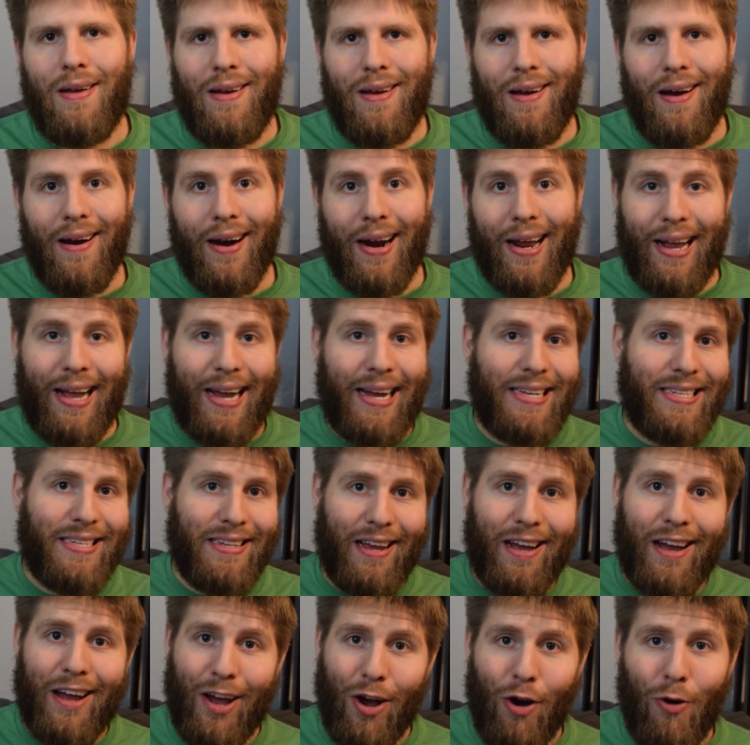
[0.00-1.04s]
Alright guys,
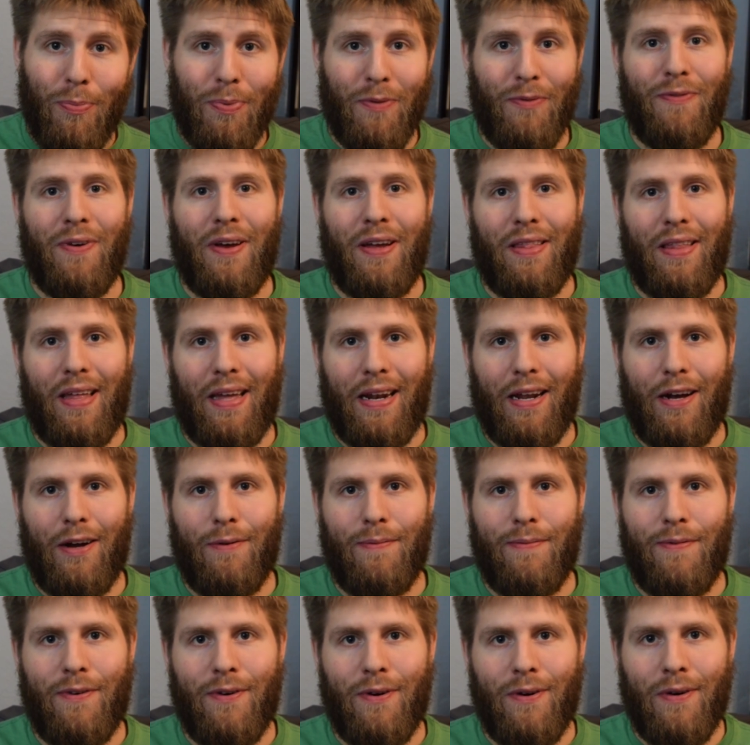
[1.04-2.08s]
I hope you found that
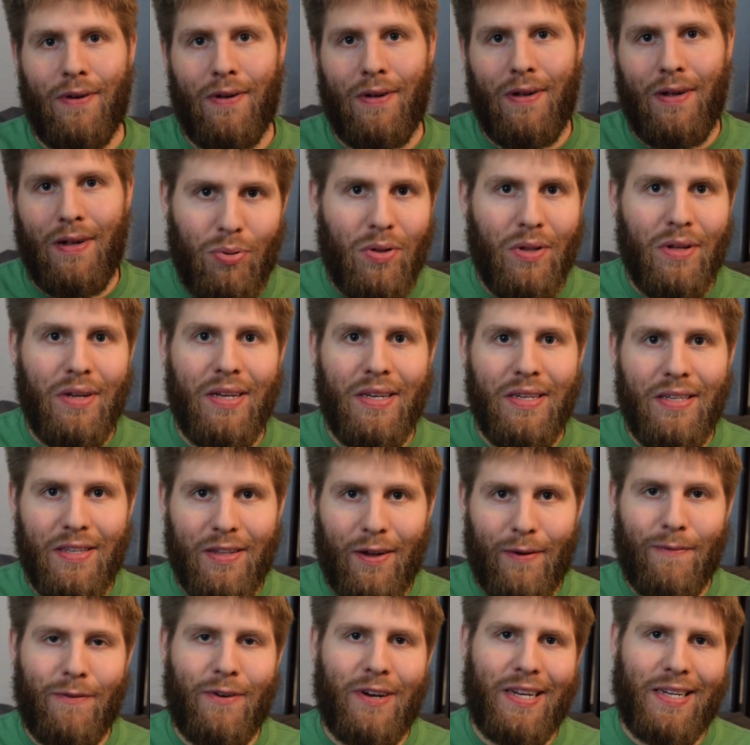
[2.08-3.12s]
helpful. Please
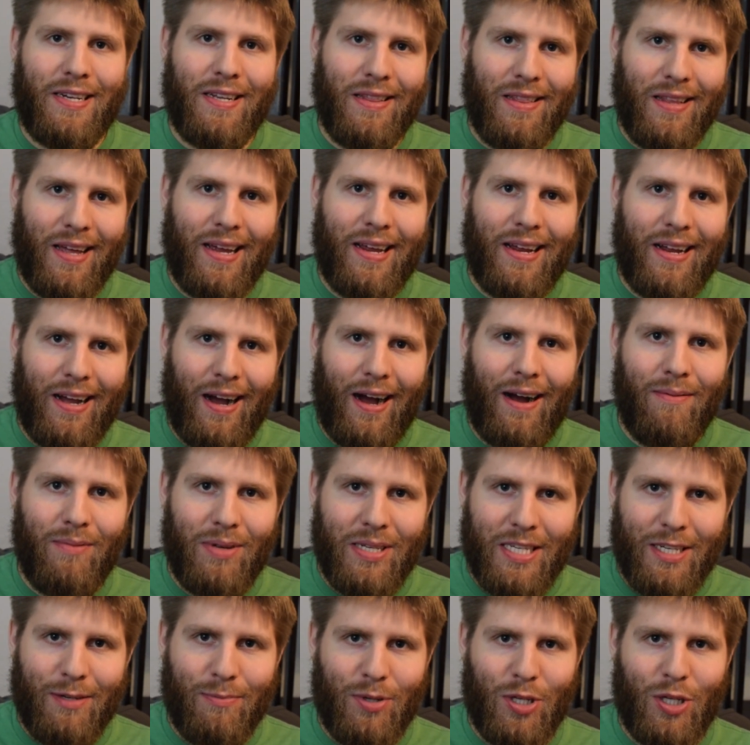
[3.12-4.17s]
don't forget to like, comment,
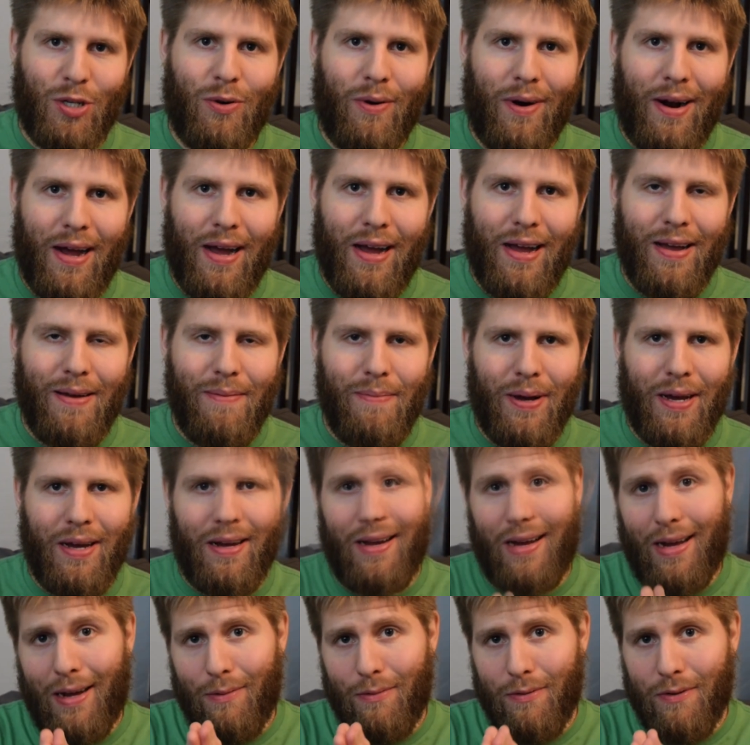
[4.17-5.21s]
subscribe.
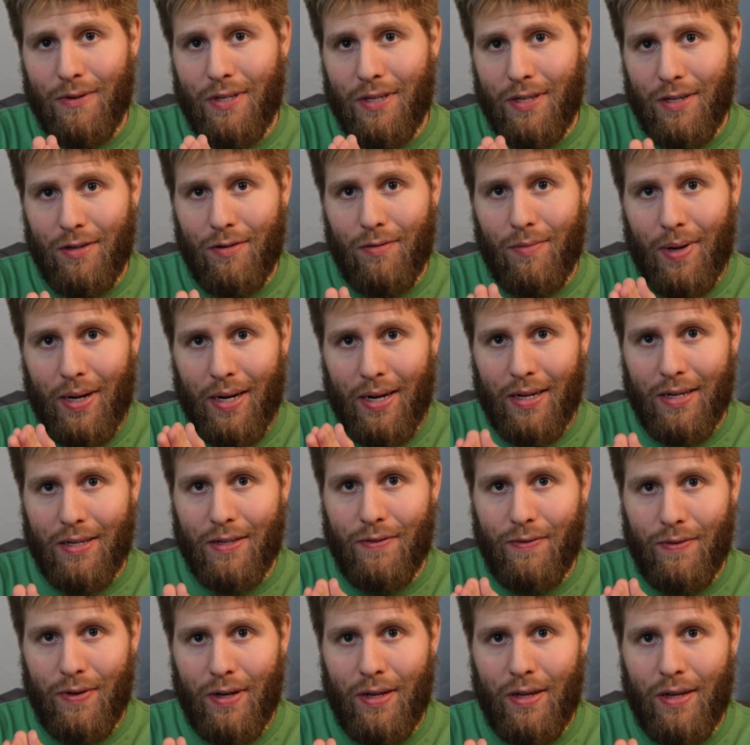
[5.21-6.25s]
I will see you in my next
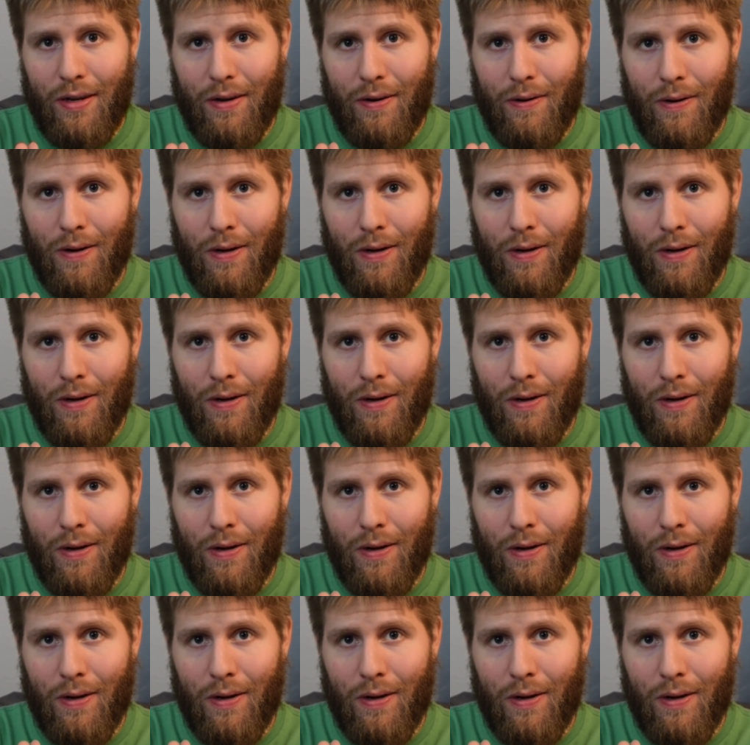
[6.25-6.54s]
video.